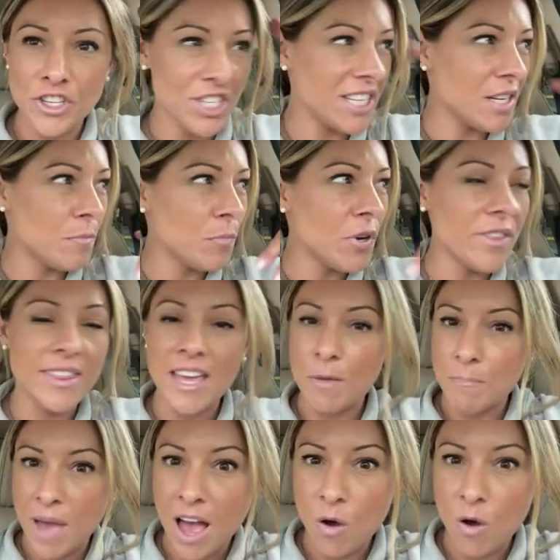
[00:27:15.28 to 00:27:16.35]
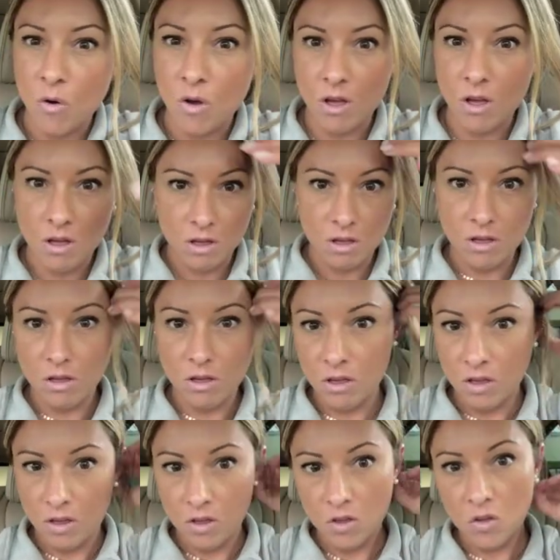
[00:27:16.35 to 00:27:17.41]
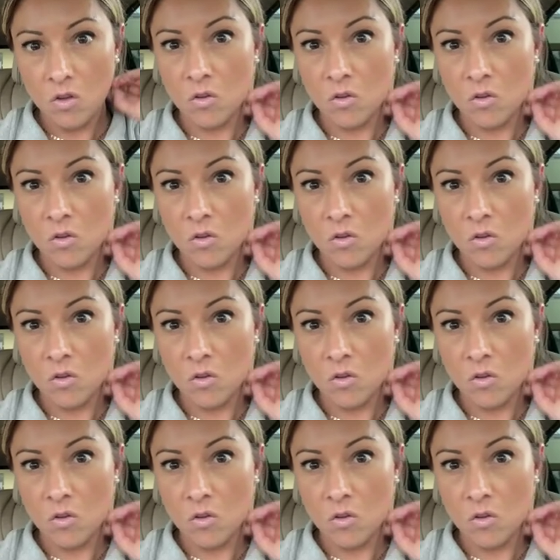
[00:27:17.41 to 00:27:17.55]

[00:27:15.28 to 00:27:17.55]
why she didn't put the amount.